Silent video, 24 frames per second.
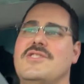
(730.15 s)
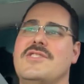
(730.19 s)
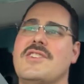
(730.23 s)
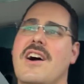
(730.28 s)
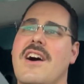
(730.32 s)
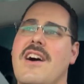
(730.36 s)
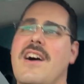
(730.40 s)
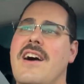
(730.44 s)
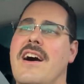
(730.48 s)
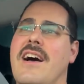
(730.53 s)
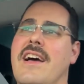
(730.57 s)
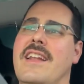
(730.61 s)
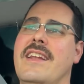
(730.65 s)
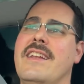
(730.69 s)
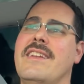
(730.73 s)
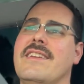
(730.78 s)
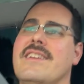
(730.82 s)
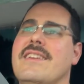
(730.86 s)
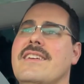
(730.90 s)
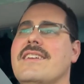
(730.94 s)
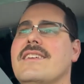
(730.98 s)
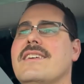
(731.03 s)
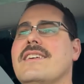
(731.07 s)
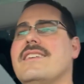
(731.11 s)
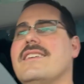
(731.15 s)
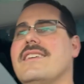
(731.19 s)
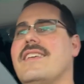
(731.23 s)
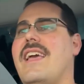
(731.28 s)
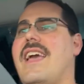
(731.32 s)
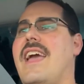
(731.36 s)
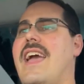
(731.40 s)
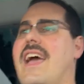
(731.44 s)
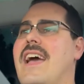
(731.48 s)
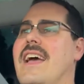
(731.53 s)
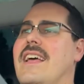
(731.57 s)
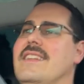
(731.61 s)

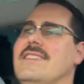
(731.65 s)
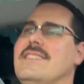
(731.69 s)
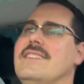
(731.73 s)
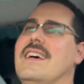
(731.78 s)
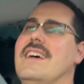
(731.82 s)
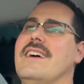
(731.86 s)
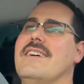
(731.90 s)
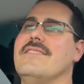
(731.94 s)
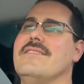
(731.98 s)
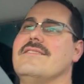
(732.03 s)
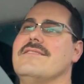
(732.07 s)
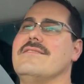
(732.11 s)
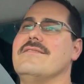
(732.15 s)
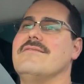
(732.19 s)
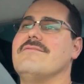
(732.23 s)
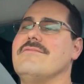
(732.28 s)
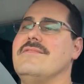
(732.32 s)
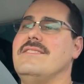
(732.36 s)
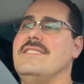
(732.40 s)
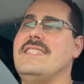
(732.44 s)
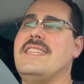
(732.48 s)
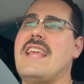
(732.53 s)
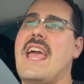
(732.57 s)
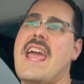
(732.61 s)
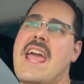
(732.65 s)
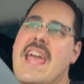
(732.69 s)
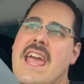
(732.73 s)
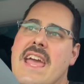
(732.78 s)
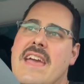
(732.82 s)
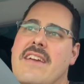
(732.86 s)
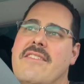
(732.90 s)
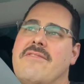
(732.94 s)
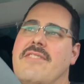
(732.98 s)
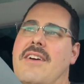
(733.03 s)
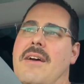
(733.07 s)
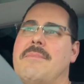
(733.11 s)
Sean and Dave.